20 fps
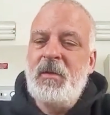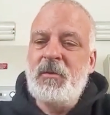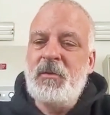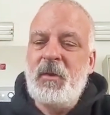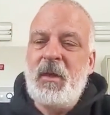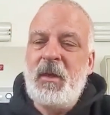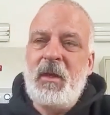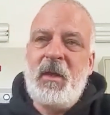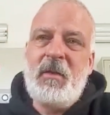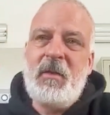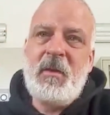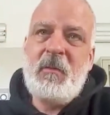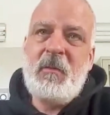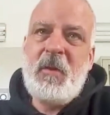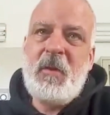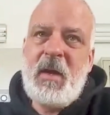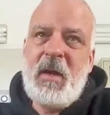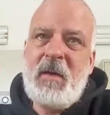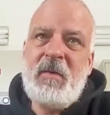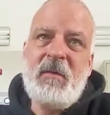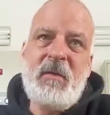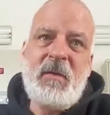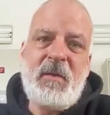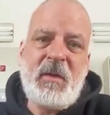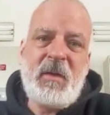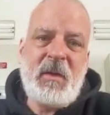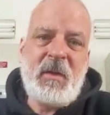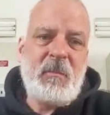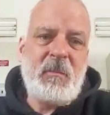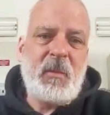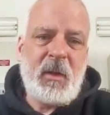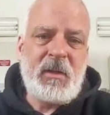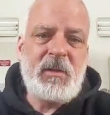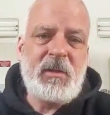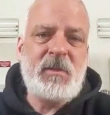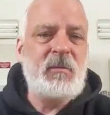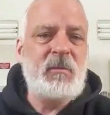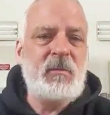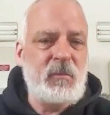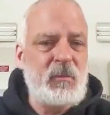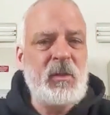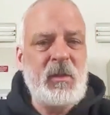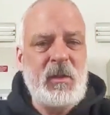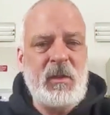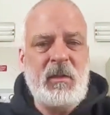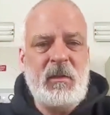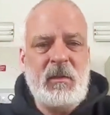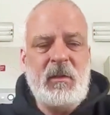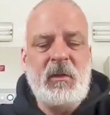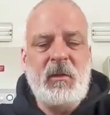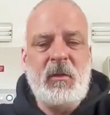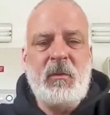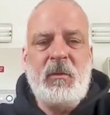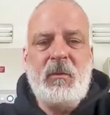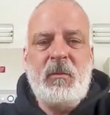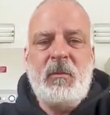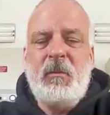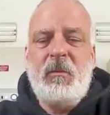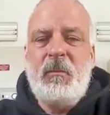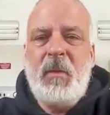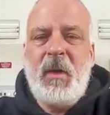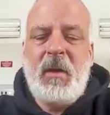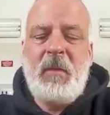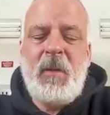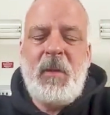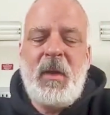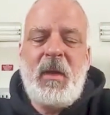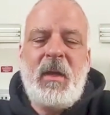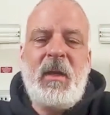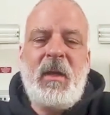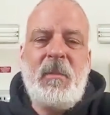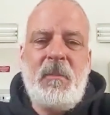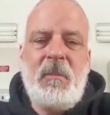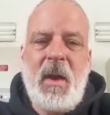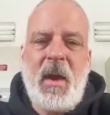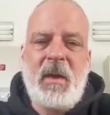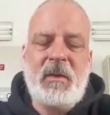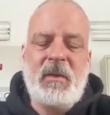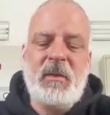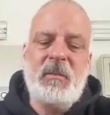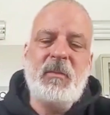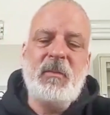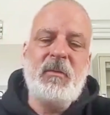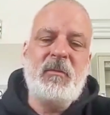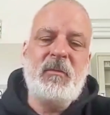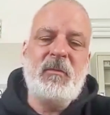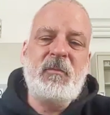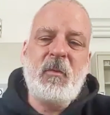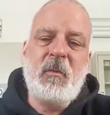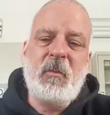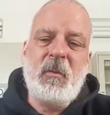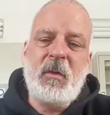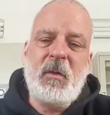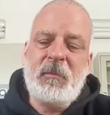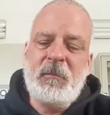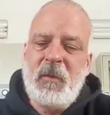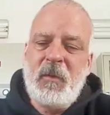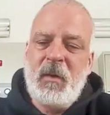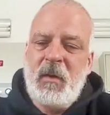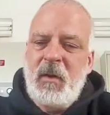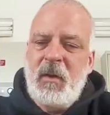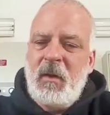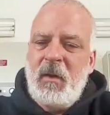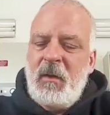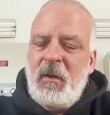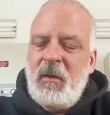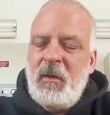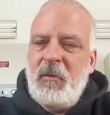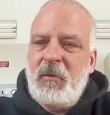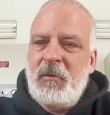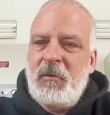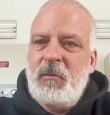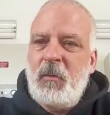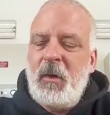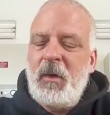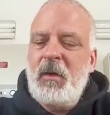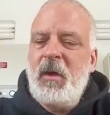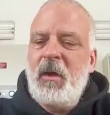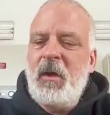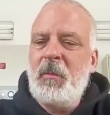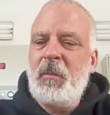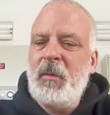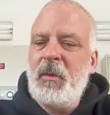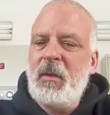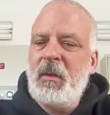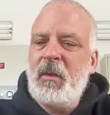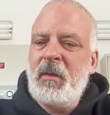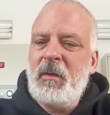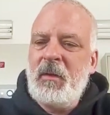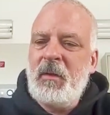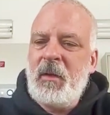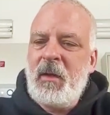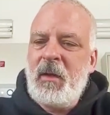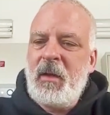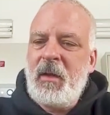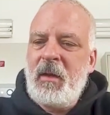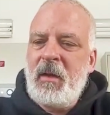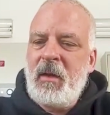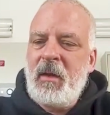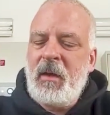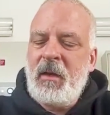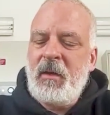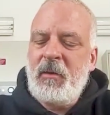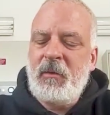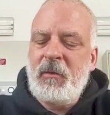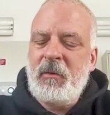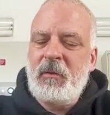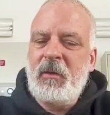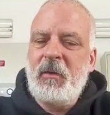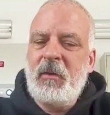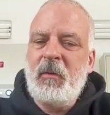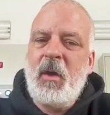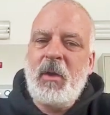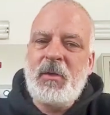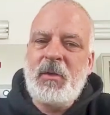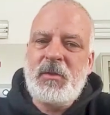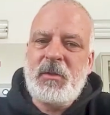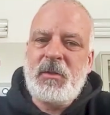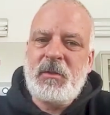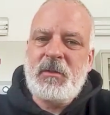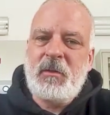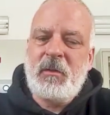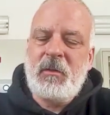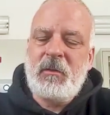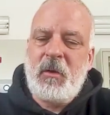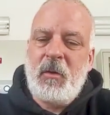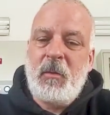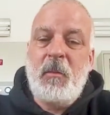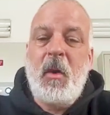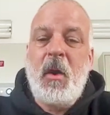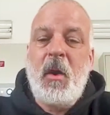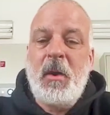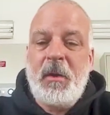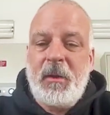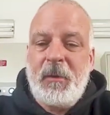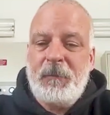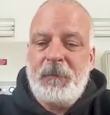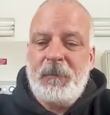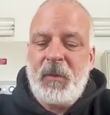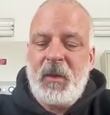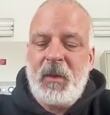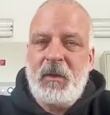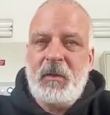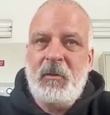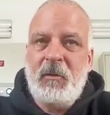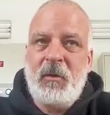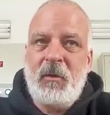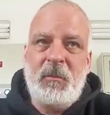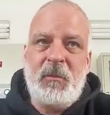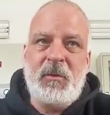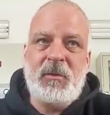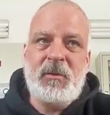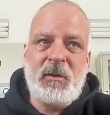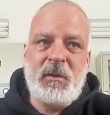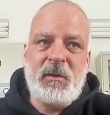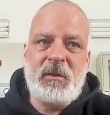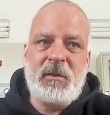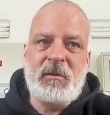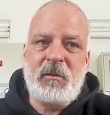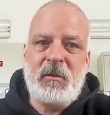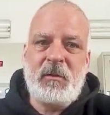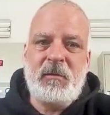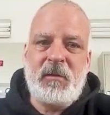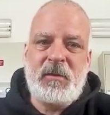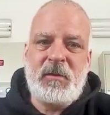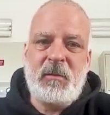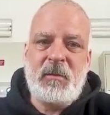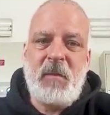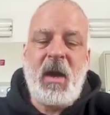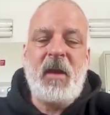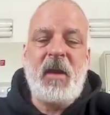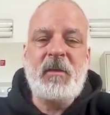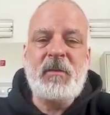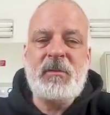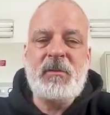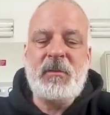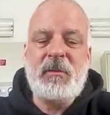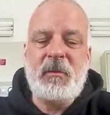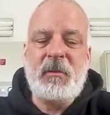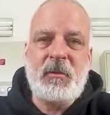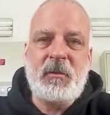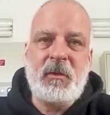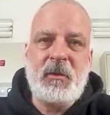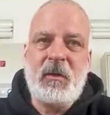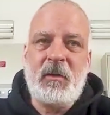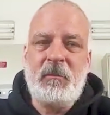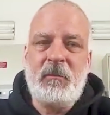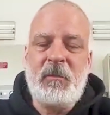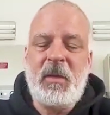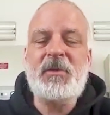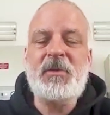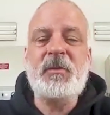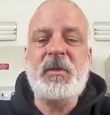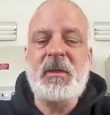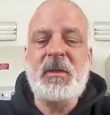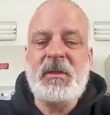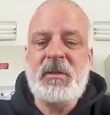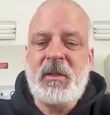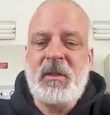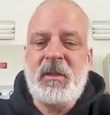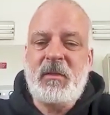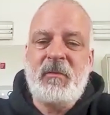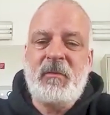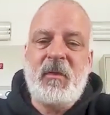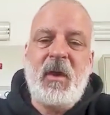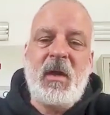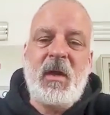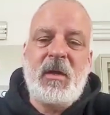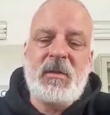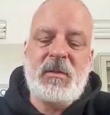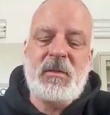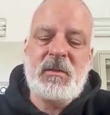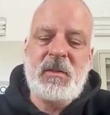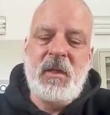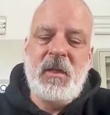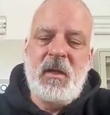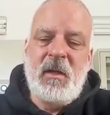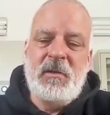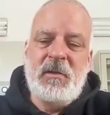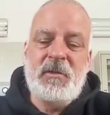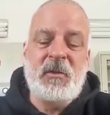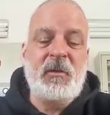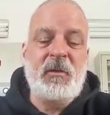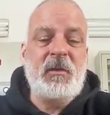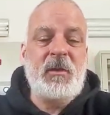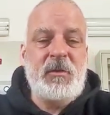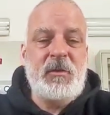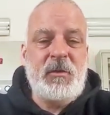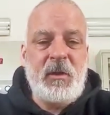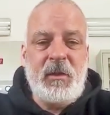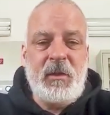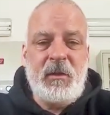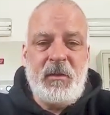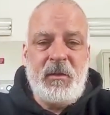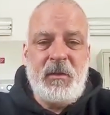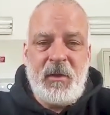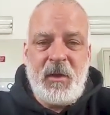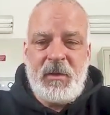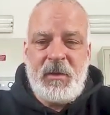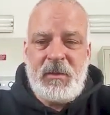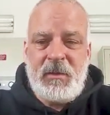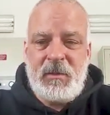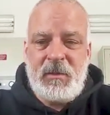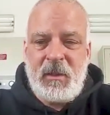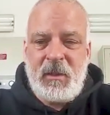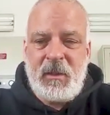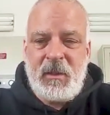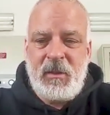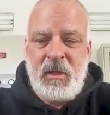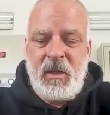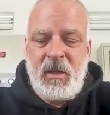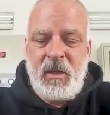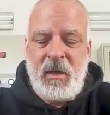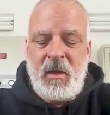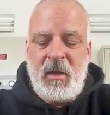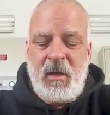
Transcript: So again, I think we have everything in place to really, you know, make make an impact and move forward. You know, there's one company that I, I currently watch. It's called Armata, and you know, I'm using this sort of as a milestone or a measuring stick for us. It's currently traded in the United States.